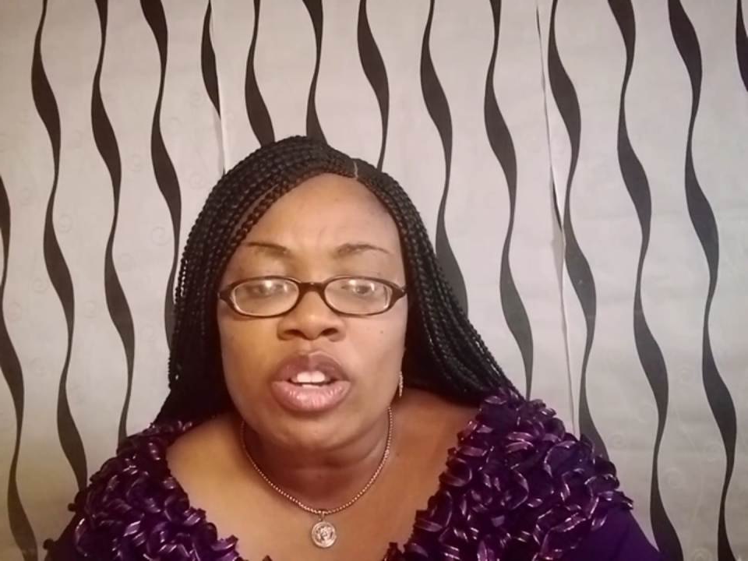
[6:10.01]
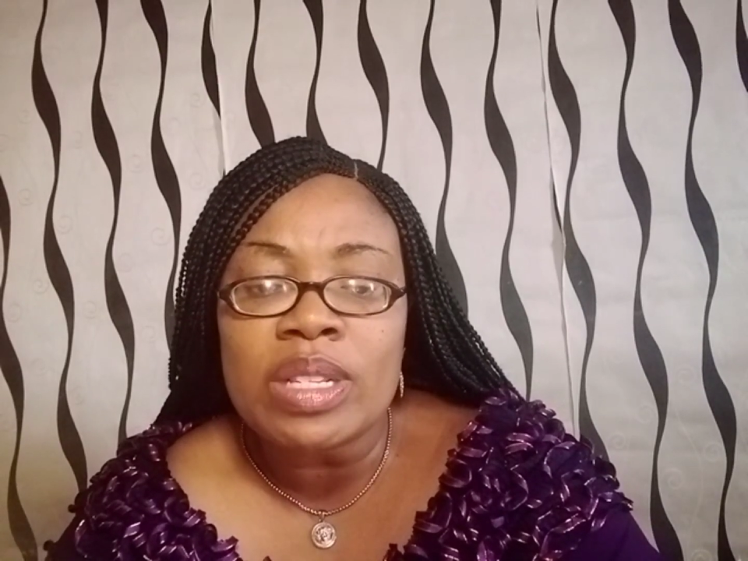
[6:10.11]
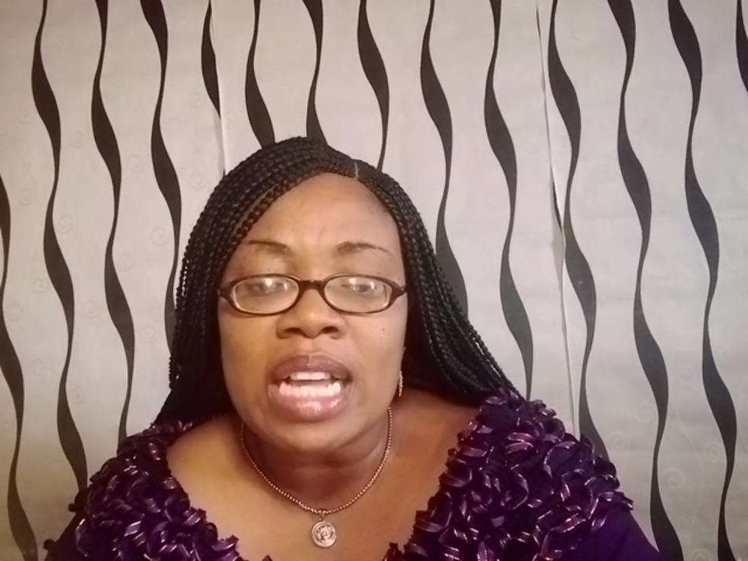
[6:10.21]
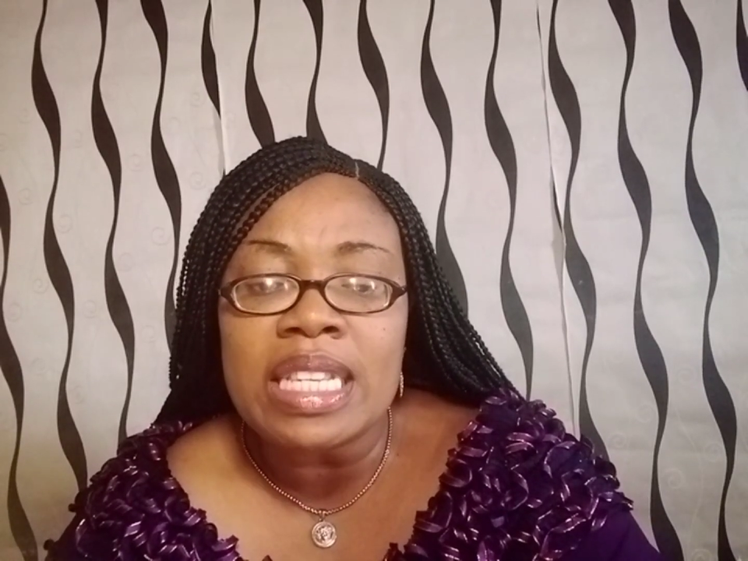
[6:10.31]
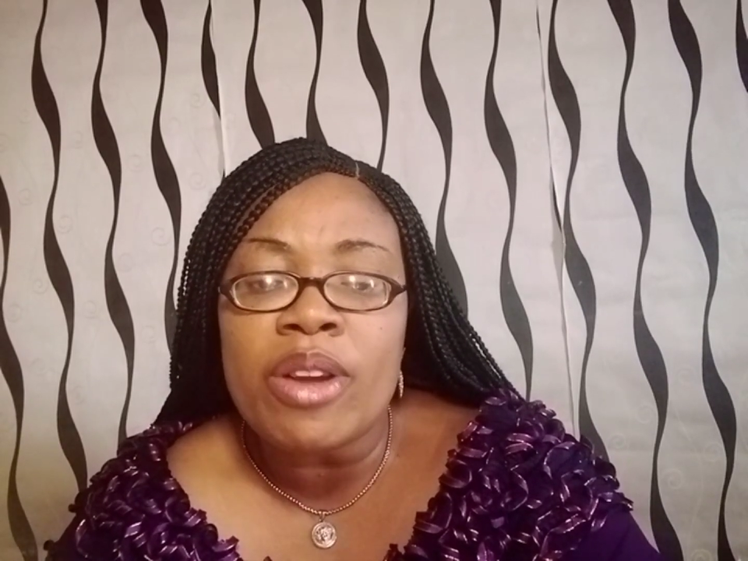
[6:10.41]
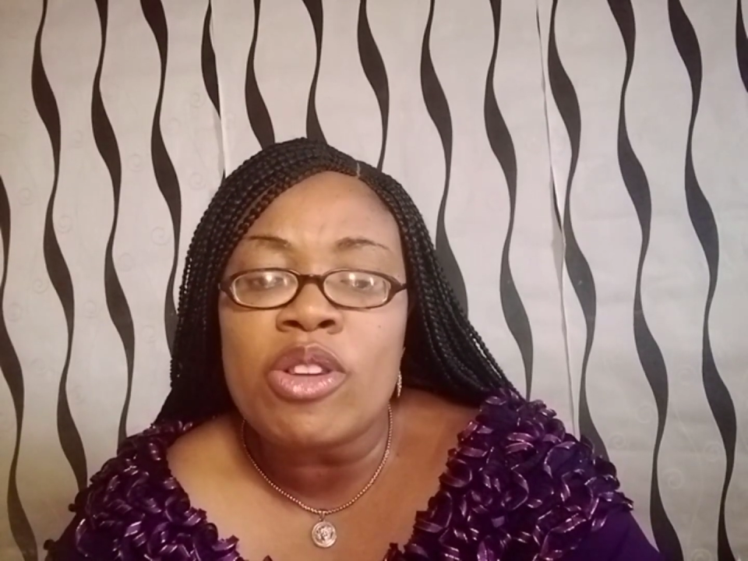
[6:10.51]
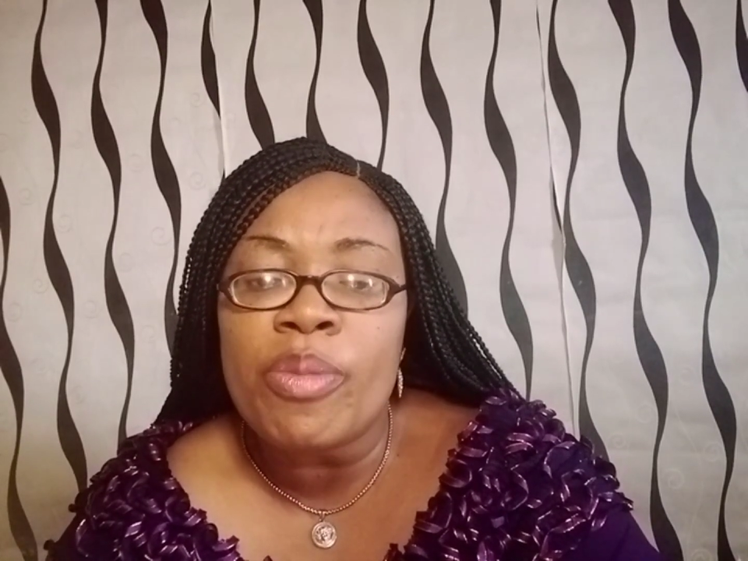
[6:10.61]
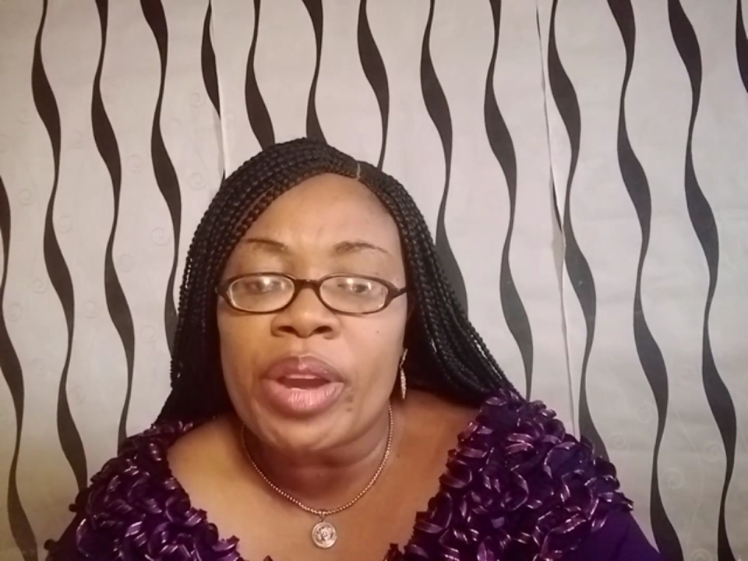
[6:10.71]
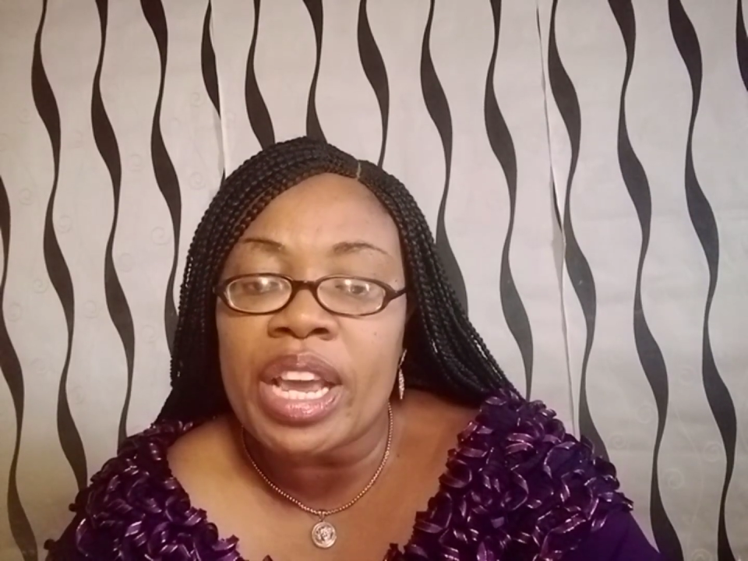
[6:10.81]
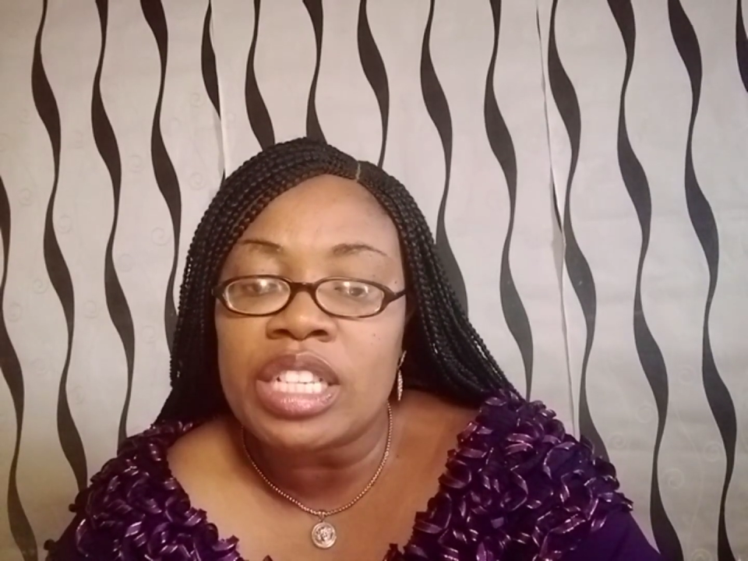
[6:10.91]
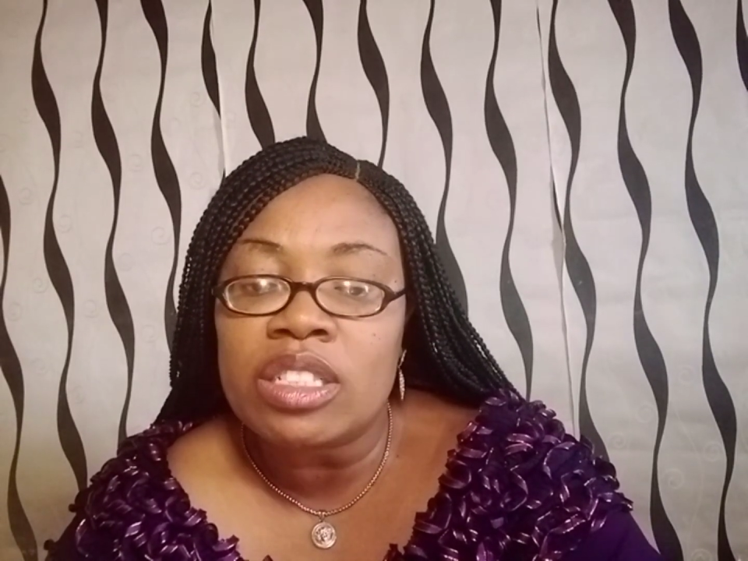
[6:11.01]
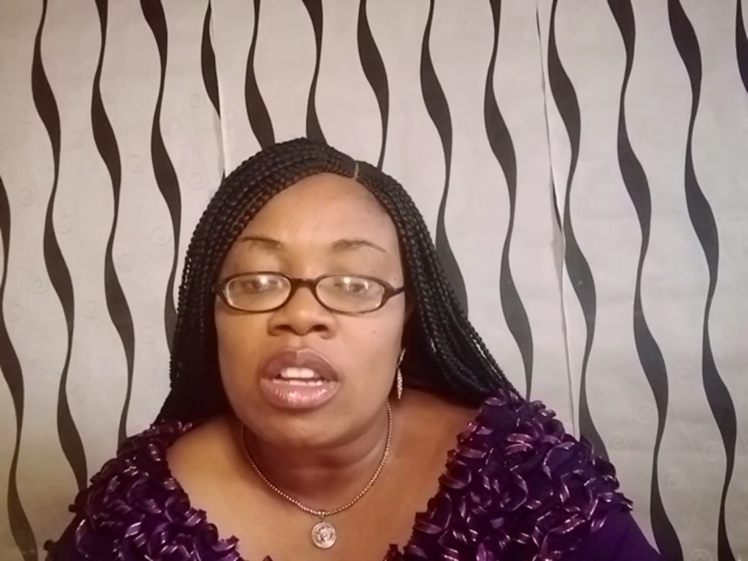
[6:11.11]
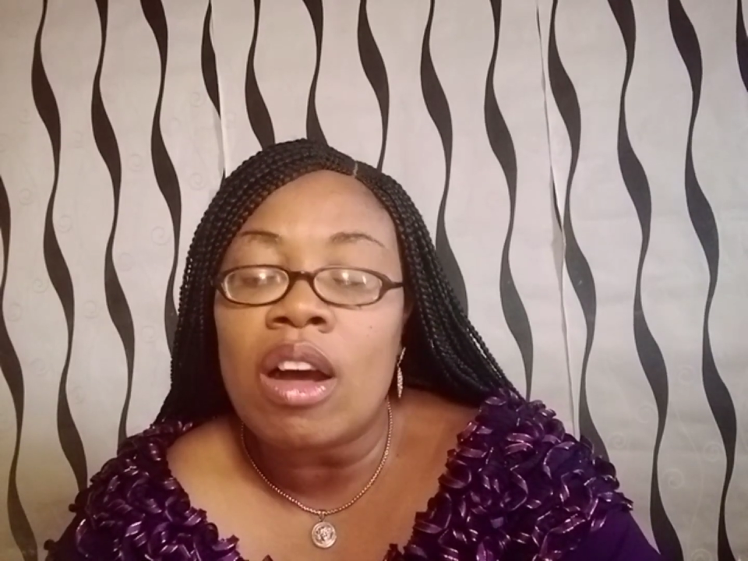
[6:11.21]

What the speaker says: start a lubrication